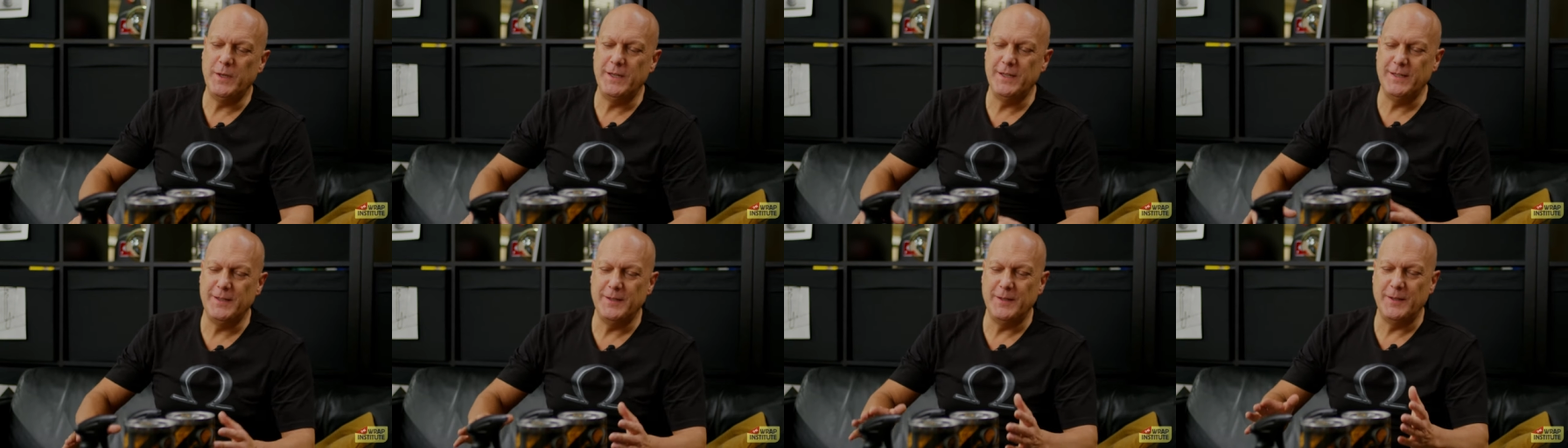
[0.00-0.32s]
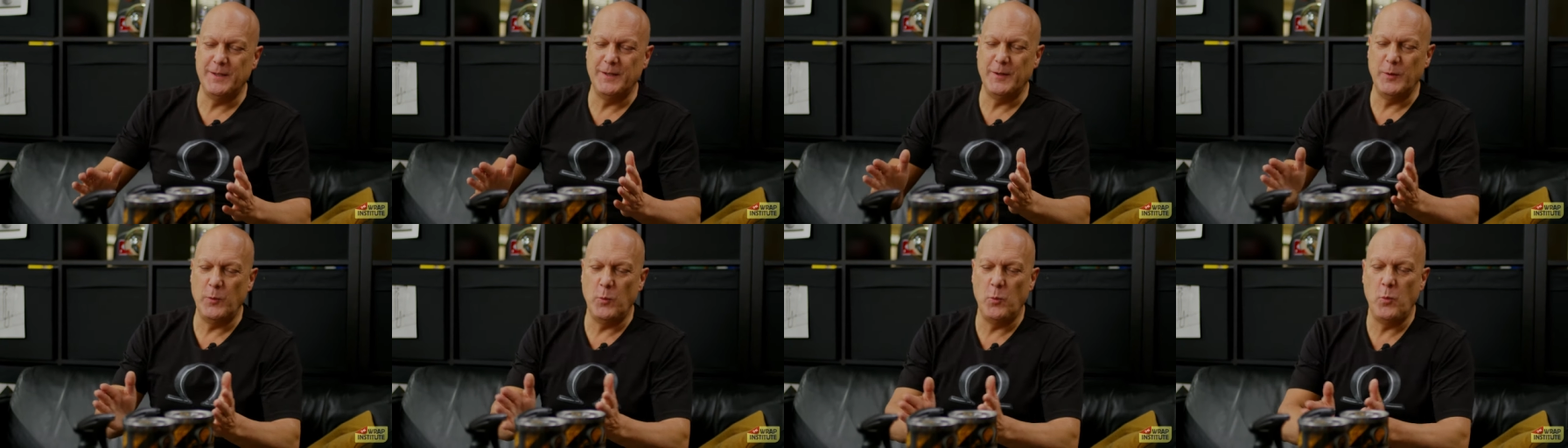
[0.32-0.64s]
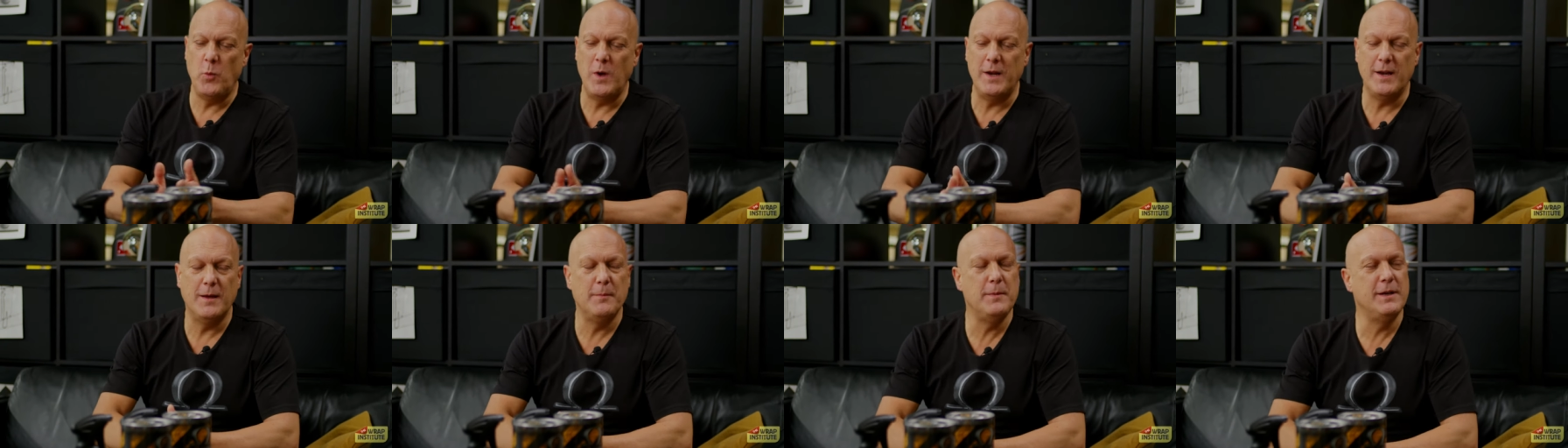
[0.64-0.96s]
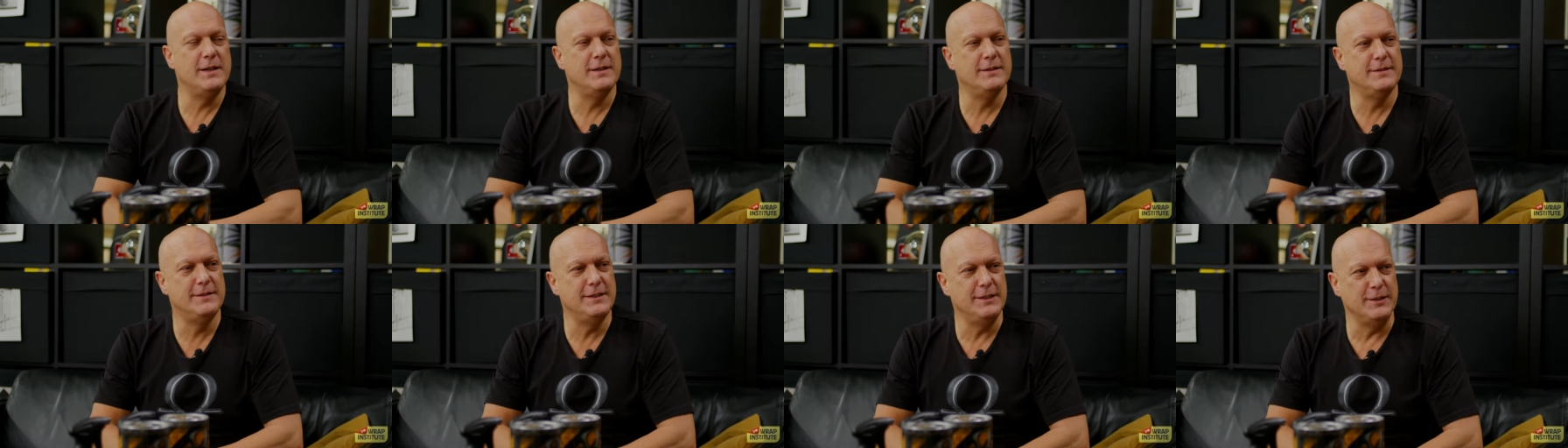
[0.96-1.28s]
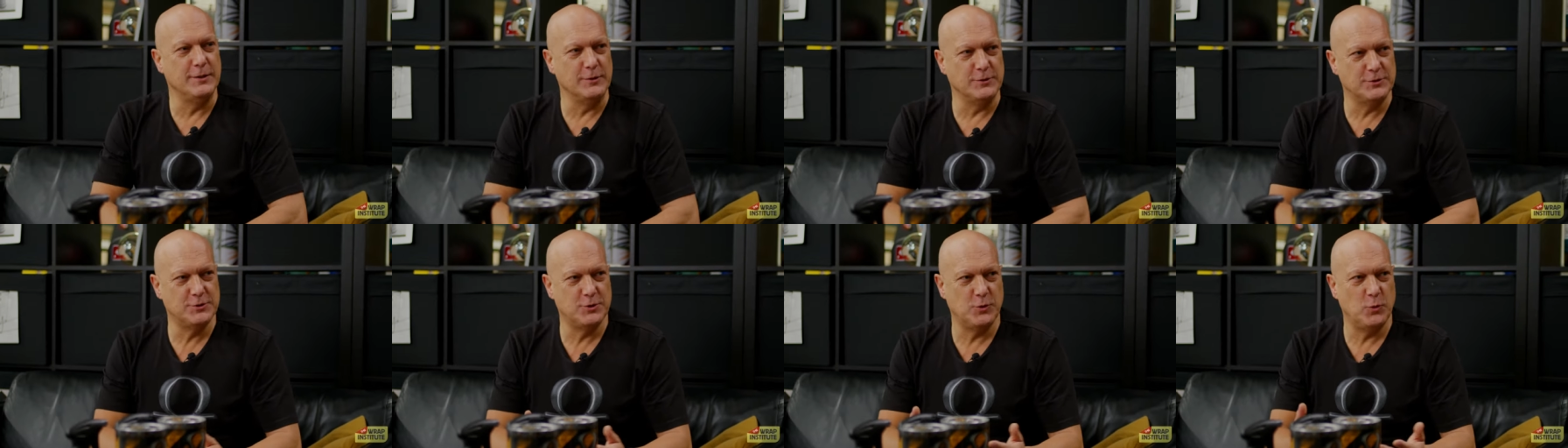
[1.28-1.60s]
we, when I made a
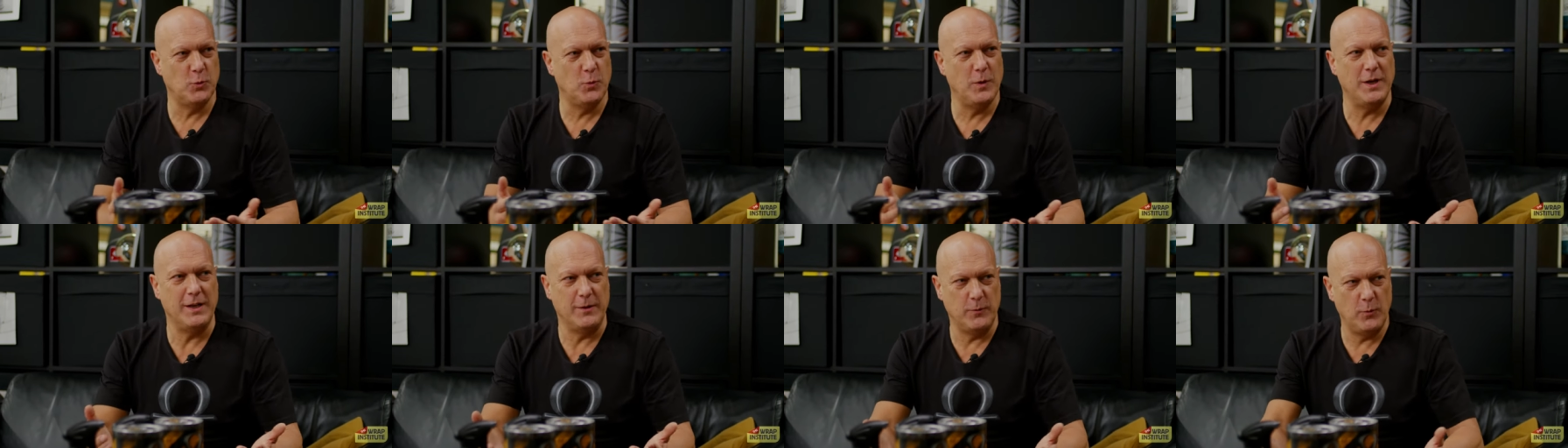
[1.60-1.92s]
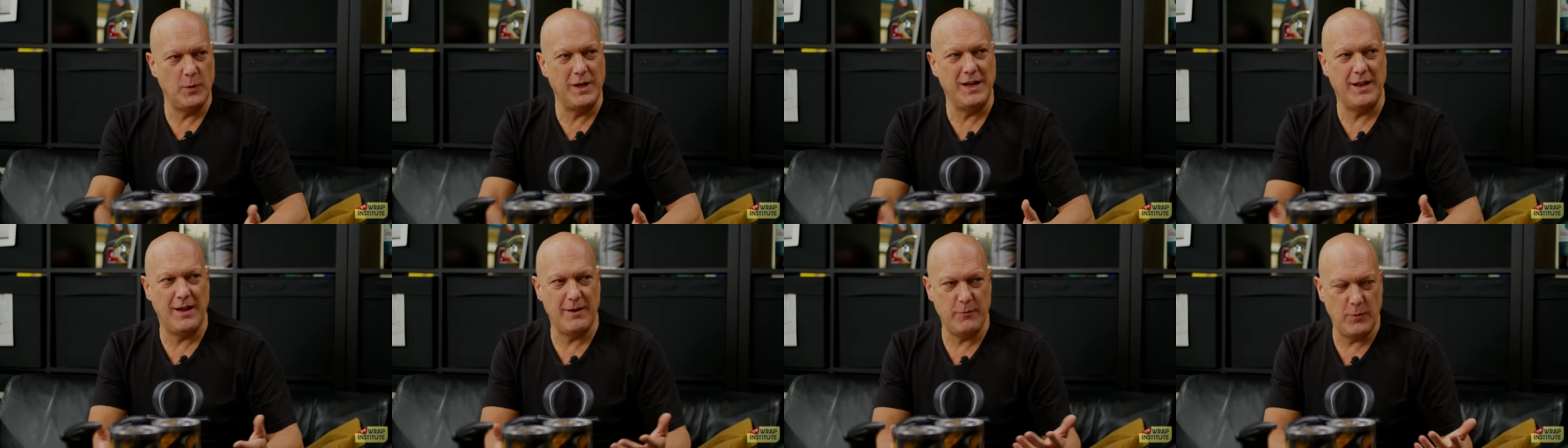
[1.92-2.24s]
deal, so when when